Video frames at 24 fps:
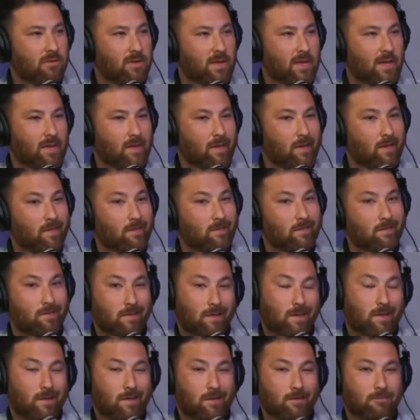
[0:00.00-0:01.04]
And
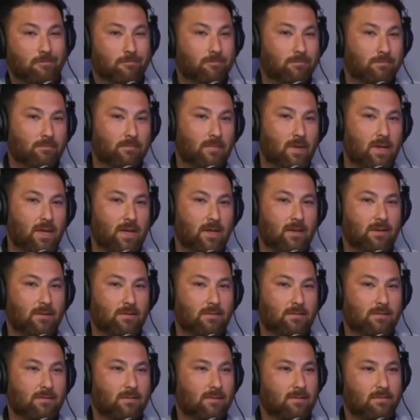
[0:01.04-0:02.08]

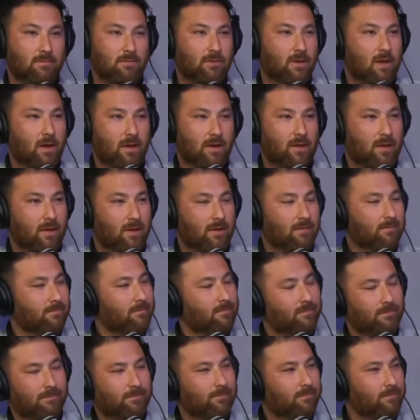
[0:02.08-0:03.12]
we're not going to
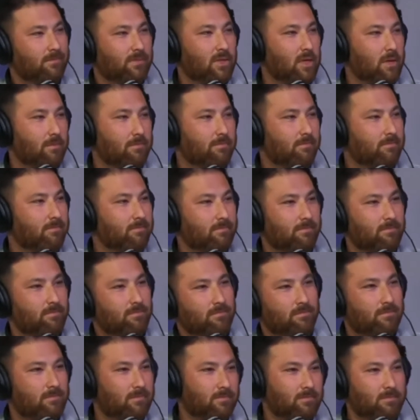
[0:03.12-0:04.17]
come
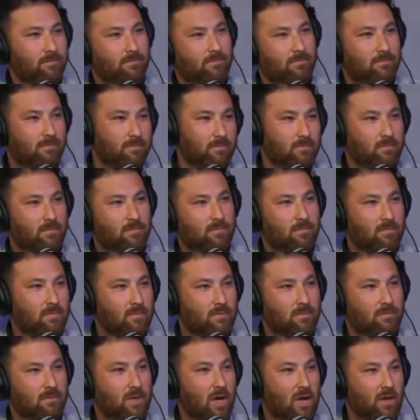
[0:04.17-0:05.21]

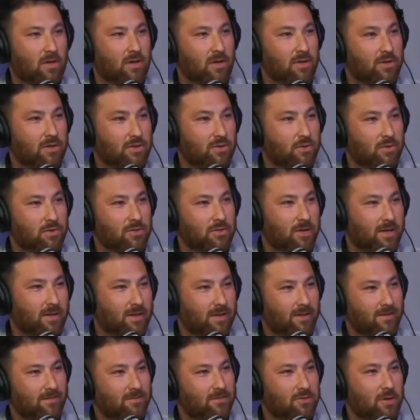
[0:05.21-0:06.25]
knocking on your door trying
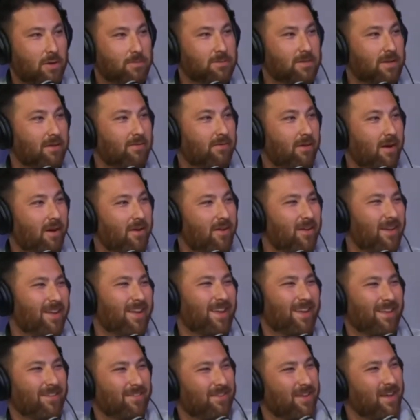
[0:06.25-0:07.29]
to drop stuff off
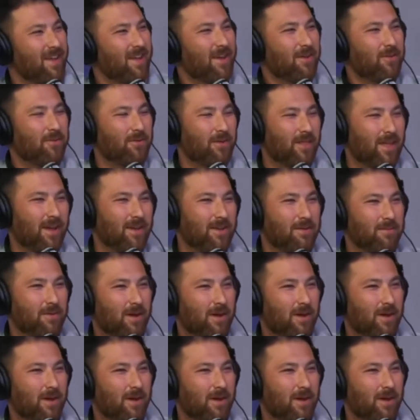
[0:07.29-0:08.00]
without you ready